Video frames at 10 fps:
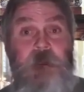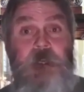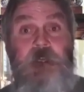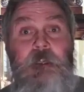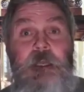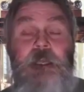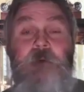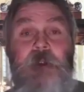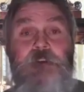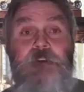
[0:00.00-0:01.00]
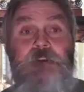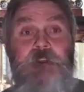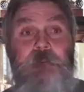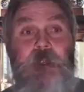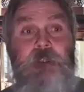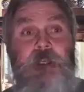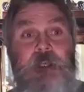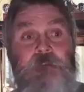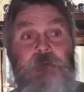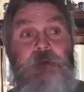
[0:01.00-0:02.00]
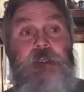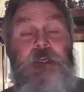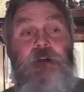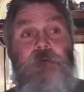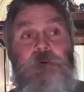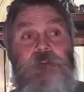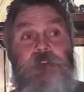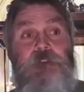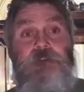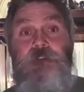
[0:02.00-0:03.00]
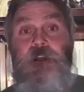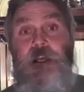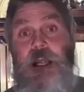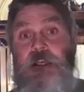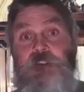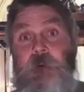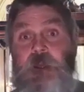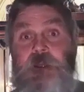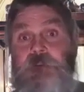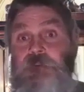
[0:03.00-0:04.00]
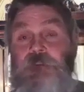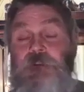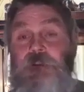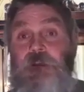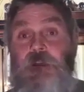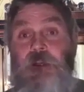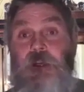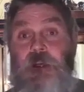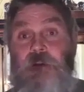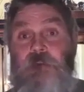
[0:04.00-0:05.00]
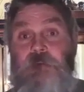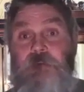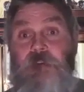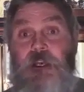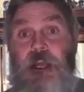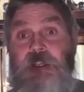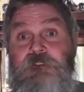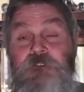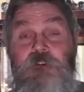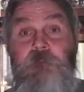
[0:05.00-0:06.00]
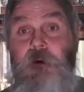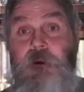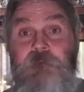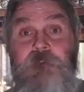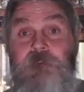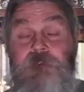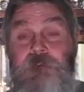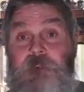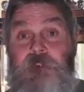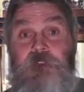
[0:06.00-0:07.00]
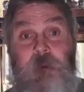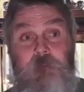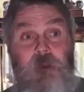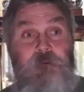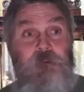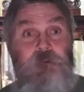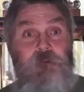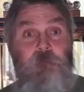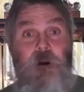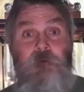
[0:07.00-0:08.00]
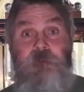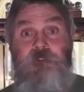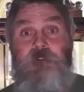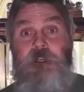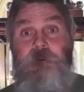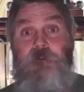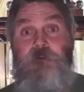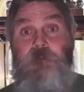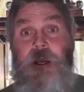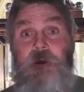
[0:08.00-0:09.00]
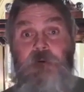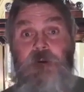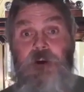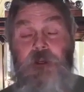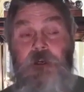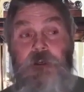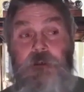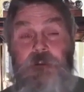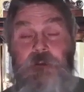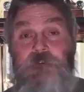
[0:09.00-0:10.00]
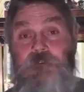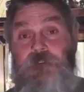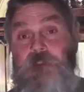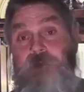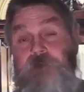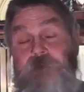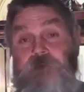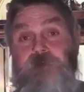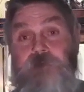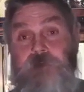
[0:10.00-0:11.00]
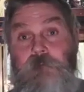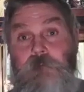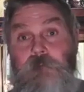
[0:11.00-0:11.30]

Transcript: And he knew that. And he makes it clear in Malachi 3, which is the last page of the last of the prophets. He stopped talking to his prophets. The Hebrew Bible uh, closes up.